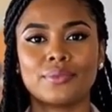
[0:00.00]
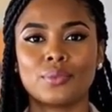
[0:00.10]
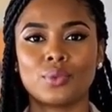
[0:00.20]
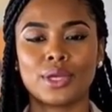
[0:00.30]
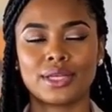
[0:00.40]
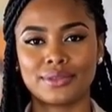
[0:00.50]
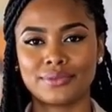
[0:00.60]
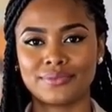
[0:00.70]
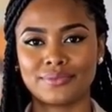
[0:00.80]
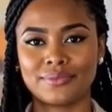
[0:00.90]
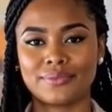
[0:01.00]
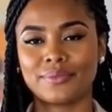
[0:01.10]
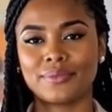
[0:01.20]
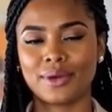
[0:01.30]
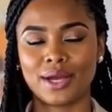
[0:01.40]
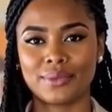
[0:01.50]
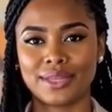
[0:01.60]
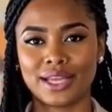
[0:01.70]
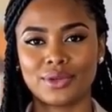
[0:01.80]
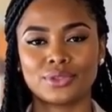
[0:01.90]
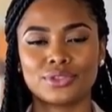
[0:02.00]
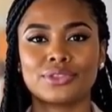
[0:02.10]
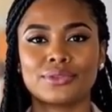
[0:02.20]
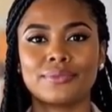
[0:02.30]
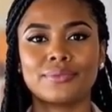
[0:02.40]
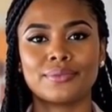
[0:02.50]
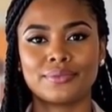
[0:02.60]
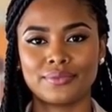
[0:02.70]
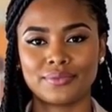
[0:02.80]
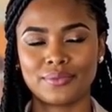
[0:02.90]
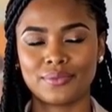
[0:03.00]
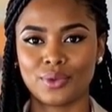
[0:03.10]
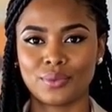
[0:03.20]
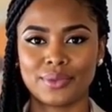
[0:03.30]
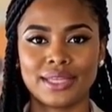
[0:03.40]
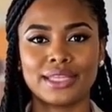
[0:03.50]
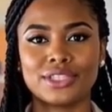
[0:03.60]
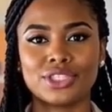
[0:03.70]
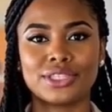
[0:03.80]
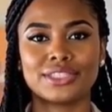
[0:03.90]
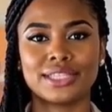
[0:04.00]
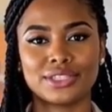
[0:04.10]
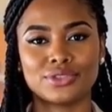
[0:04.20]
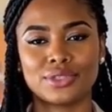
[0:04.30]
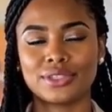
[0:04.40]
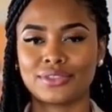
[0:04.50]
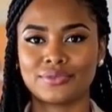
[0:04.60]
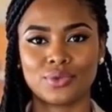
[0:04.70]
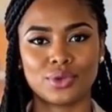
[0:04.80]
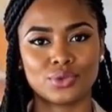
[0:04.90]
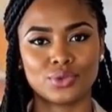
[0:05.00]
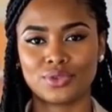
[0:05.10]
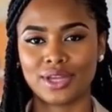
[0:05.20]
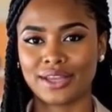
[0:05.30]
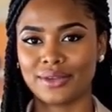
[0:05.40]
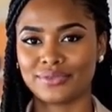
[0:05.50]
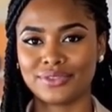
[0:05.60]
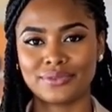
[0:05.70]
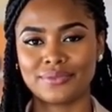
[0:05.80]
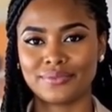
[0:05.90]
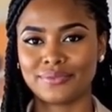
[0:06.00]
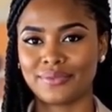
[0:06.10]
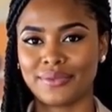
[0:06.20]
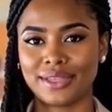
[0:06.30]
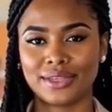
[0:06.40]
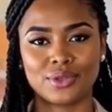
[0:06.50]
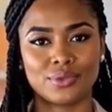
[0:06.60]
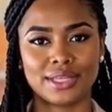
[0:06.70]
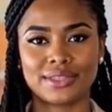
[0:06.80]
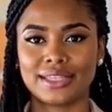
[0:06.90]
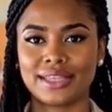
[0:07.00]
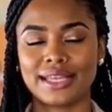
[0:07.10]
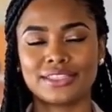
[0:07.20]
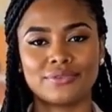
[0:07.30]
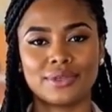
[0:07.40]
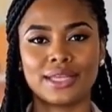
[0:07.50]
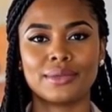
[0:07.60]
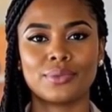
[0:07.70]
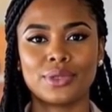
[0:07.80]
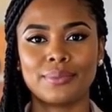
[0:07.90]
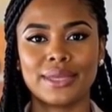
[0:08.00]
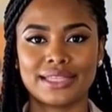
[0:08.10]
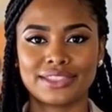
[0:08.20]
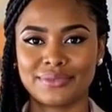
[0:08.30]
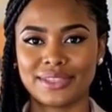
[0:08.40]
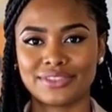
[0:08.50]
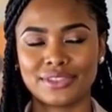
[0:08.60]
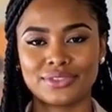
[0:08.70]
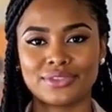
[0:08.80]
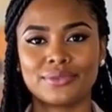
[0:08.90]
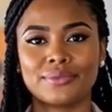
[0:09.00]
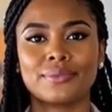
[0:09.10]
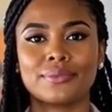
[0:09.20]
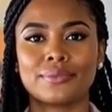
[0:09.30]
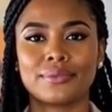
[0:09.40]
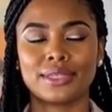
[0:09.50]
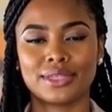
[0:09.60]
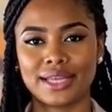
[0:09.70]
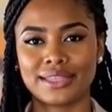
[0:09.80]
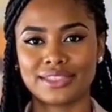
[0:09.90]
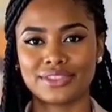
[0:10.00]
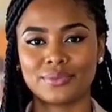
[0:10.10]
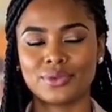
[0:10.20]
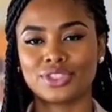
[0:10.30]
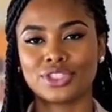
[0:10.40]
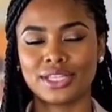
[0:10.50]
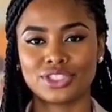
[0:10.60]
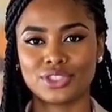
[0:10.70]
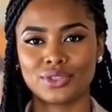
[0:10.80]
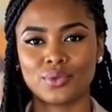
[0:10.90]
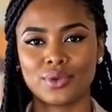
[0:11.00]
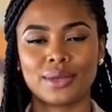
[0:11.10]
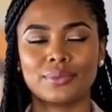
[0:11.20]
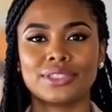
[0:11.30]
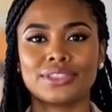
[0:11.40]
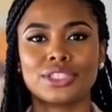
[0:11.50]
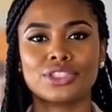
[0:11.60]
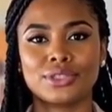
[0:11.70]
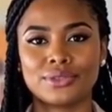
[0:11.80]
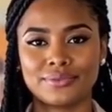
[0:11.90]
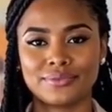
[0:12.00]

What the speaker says: 1. Common errors. Omitting adjusting entries for accrued items. Incorrectly classifying prepaid expenses. Neglecting depreciation or amortization.